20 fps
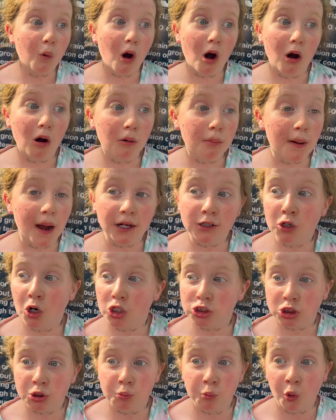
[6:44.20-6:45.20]
oh my
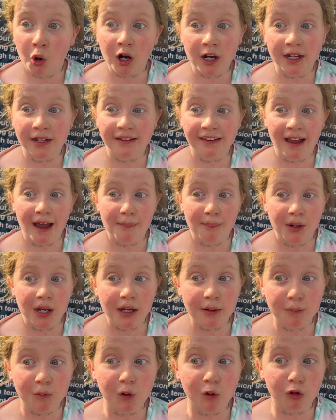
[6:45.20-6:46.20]
gosh, what is
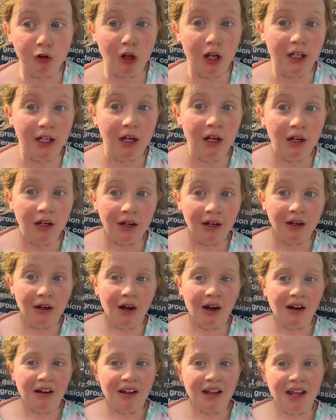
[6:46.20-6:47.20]
happening? It was like,
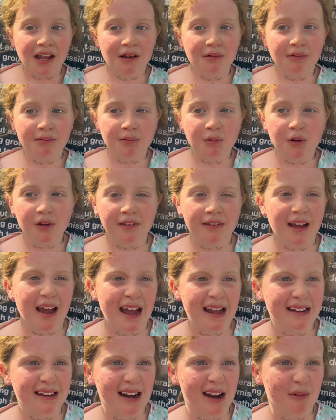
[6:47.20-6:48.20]
it was
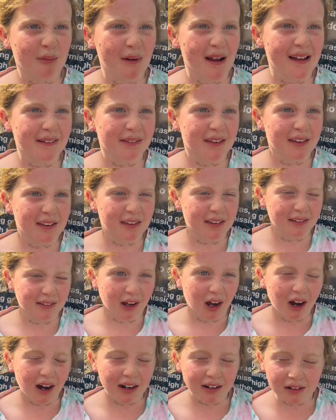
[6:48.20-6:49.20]
at around the
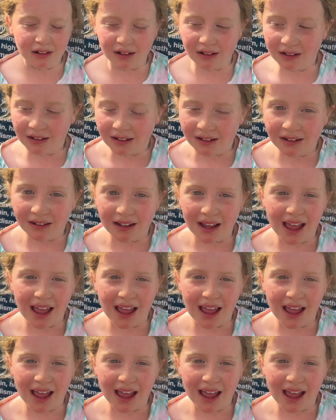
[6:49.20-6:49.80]
start. Oh my